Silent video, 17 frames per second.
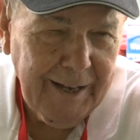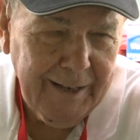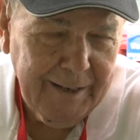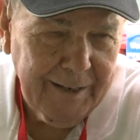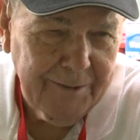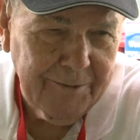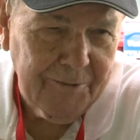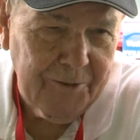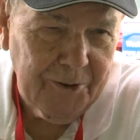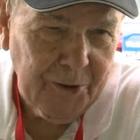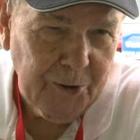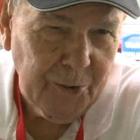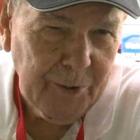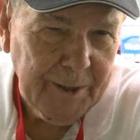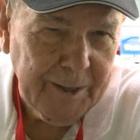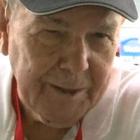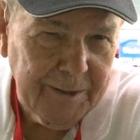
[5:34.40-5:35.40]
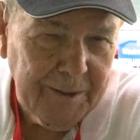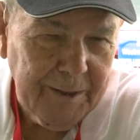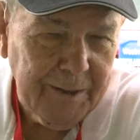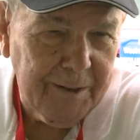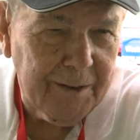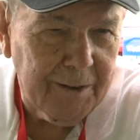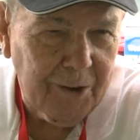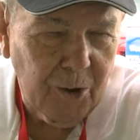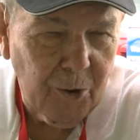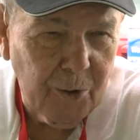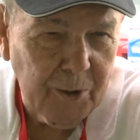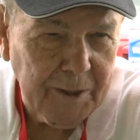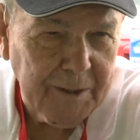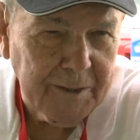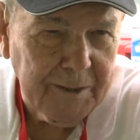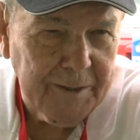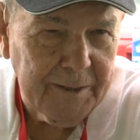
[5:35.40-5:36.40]
I lived through it, and the
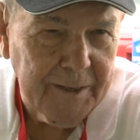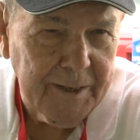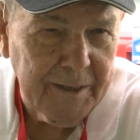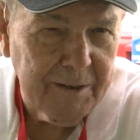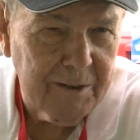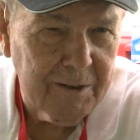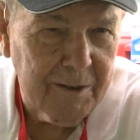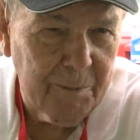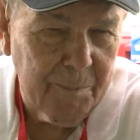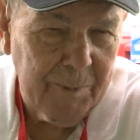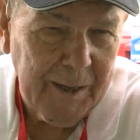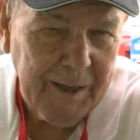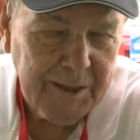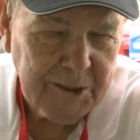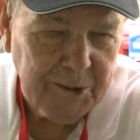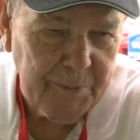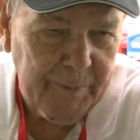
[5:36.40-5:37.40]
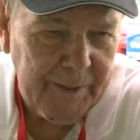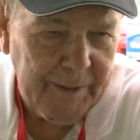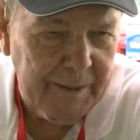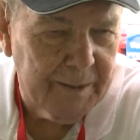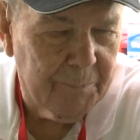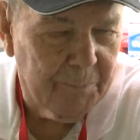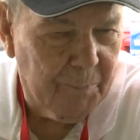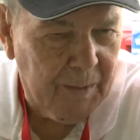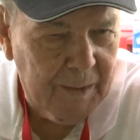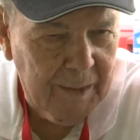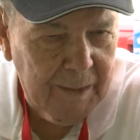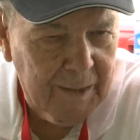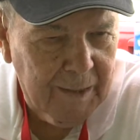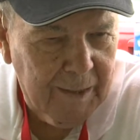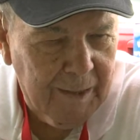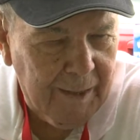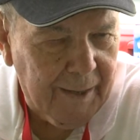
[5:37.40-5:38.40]
Lord continued to bless me.
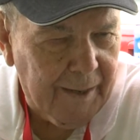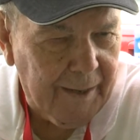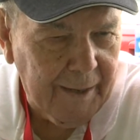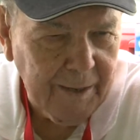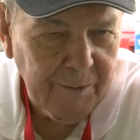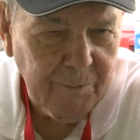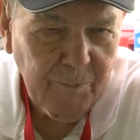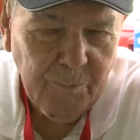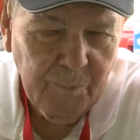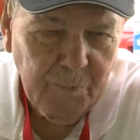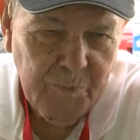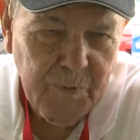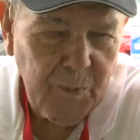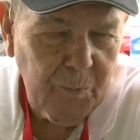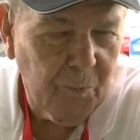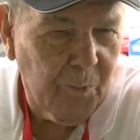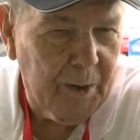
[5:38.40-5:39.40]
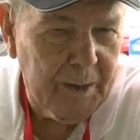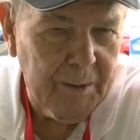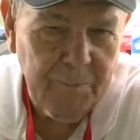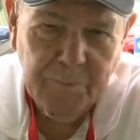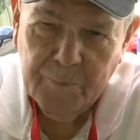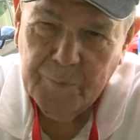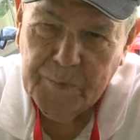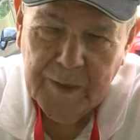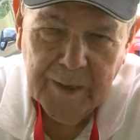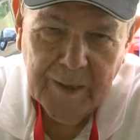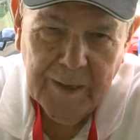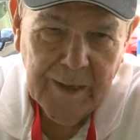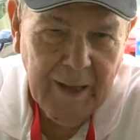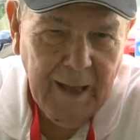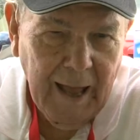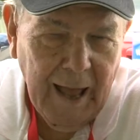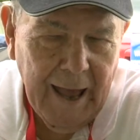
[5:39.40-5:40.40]
And we
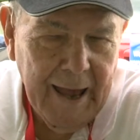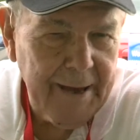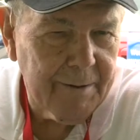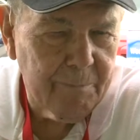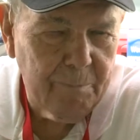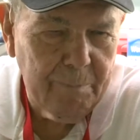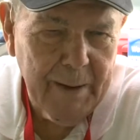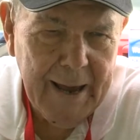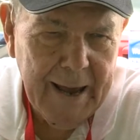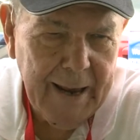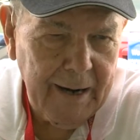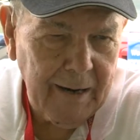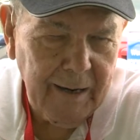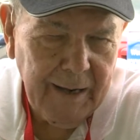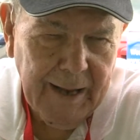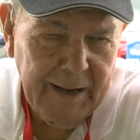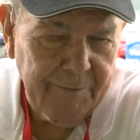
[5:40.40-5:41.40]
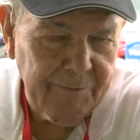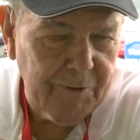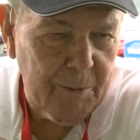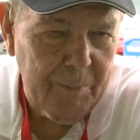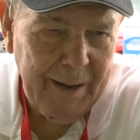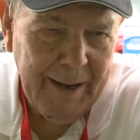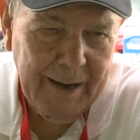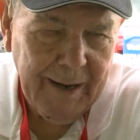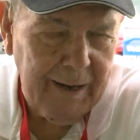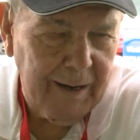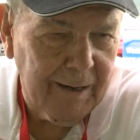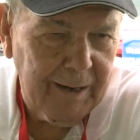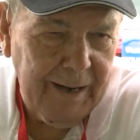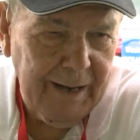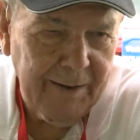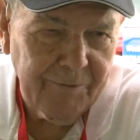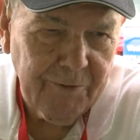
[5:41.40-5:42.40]
had battle after
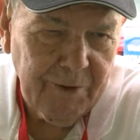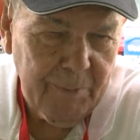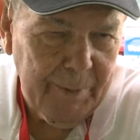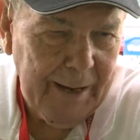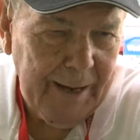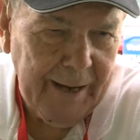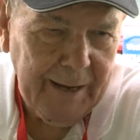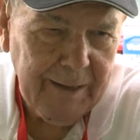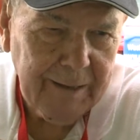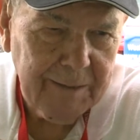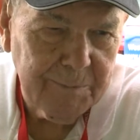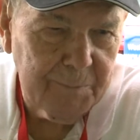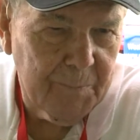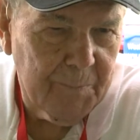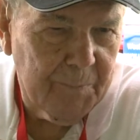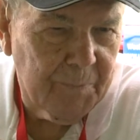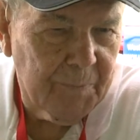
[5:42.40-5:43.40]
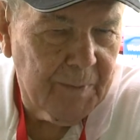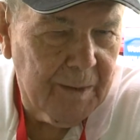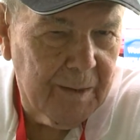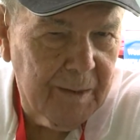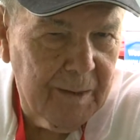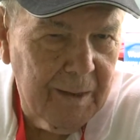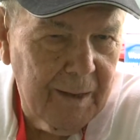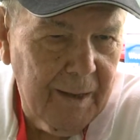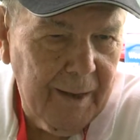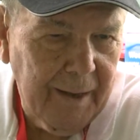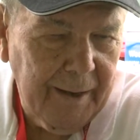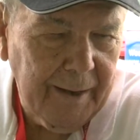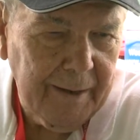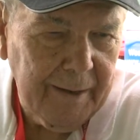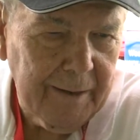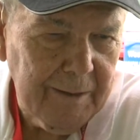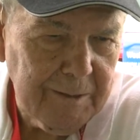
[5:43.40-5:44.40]
battle after battle.
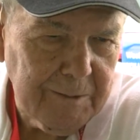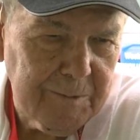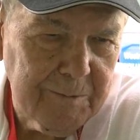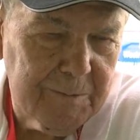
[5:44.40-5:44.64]
And